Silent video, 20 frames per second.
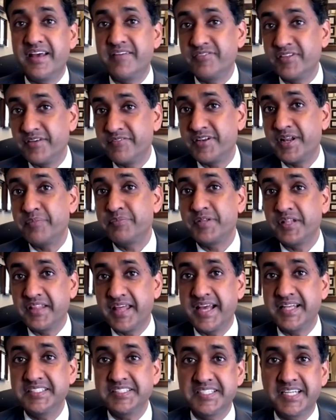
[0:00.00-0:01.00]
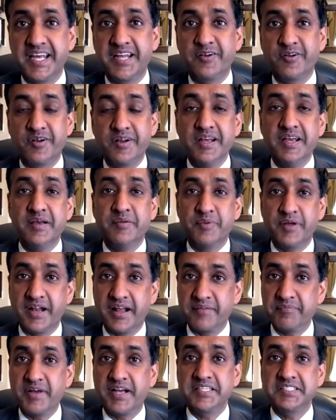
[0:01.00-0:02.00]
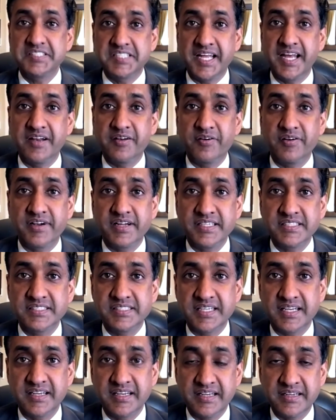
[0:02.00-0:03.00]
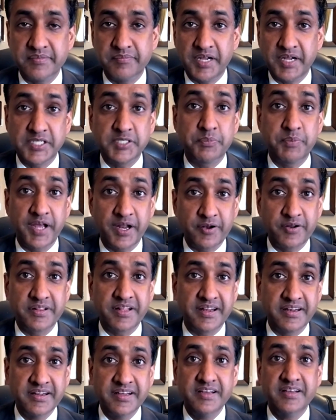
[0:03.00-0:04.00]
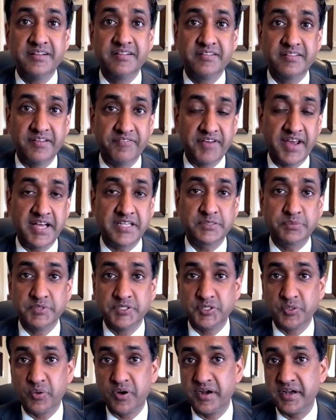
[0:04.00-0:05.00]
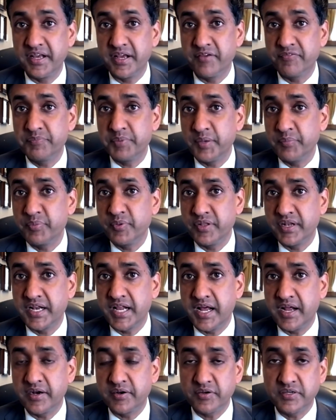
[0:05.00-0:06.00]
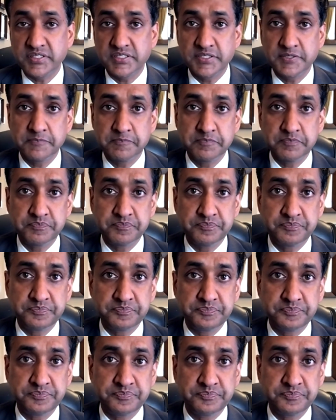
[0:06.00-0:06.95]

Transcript: to have lived up to that standard, but my standard is much better than the vast majority of people in Congress. Well,